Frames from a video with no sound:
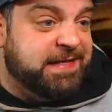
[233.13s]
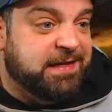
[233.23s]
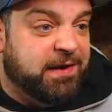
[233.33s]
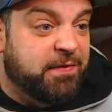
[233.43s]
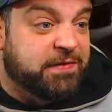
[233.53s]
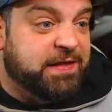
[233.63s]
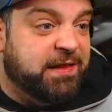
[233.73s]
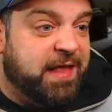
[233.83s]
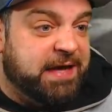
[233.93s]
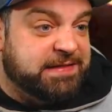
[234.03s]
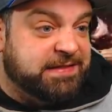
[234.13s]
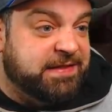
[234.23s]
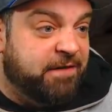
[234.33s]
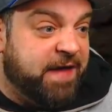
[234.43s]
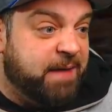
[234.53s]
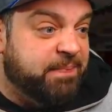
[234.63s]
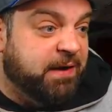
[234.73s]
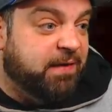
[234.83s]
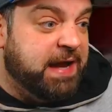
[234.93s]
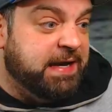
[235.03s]
you know, there's a lot of stuff
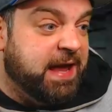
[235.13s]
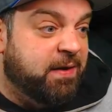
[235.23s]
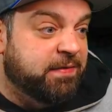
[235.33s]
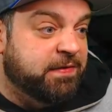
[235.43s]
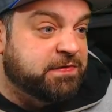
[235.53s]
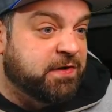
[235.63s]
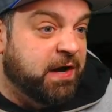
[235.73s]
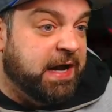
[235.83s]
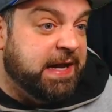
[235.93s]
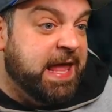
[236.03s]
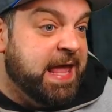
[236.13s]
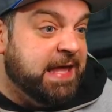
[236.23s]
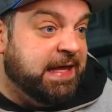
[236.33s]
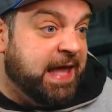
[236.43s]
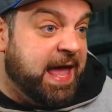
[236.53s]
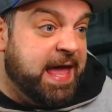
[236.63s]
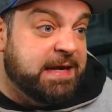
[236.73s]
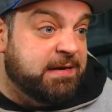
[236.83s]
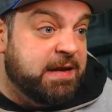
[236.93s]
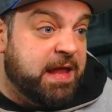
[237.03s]
happening right now on the screen,
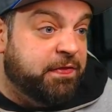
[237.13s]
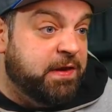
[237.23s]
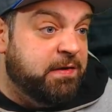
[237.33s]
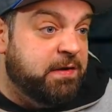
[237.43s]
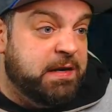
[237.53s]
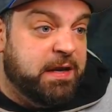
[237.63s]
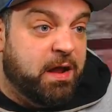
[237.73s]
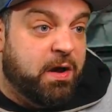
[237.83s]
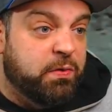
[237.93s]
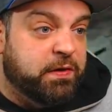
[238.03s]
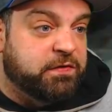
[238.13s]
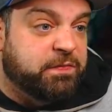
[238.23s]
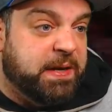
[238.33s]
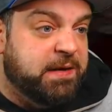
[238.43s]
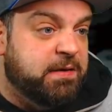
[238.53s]
yet nothing, you know, there's been